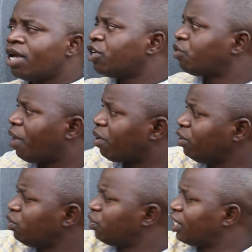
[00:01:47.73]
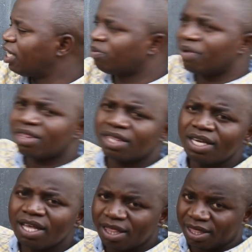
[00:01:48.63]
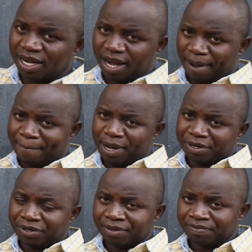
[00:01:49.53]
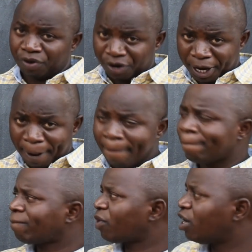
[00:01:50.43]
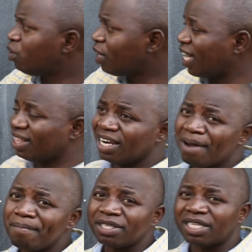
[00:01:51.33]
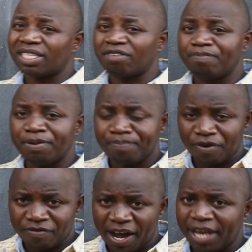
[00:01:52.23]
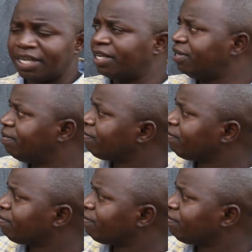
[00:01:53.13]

So we're going to start with the numbers, okay? Look at the numbers that have been provided.